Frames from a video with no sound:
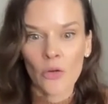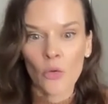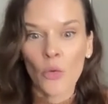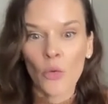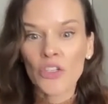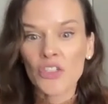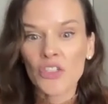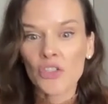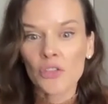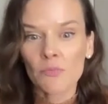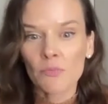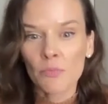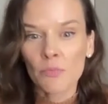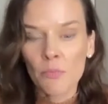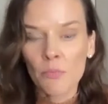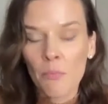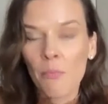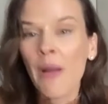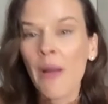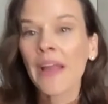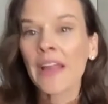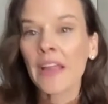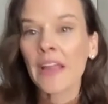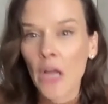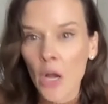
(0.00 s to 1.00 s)
which
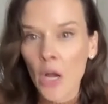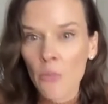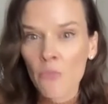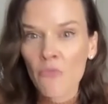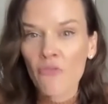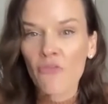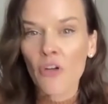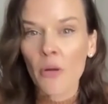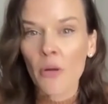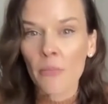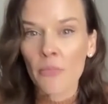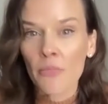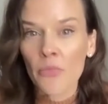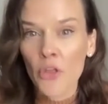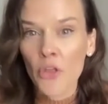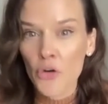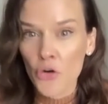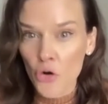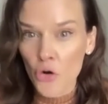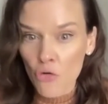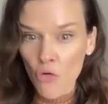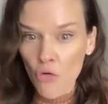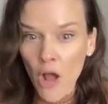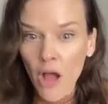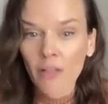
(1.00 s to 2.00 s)
might come from the
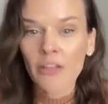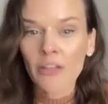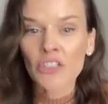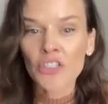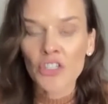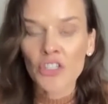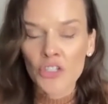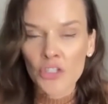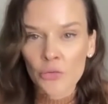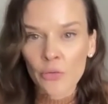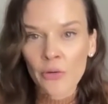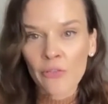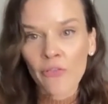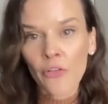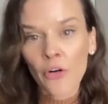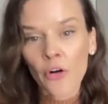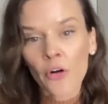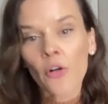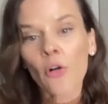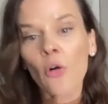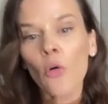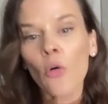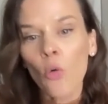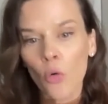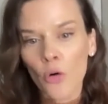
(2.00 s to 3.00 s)
neurologist
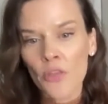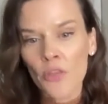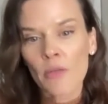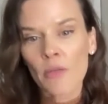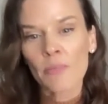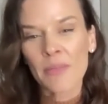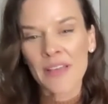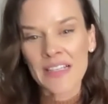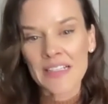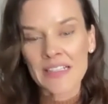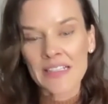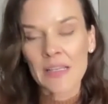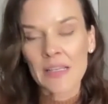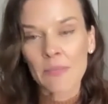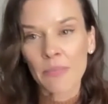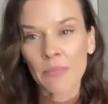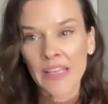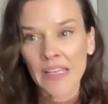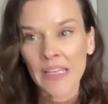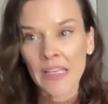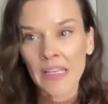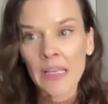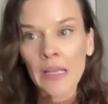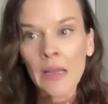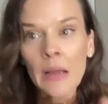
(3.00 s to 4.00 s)
referral or the
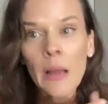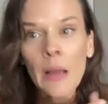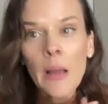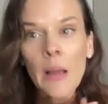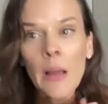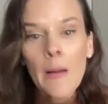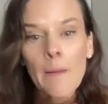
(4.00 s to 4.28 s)
PCP,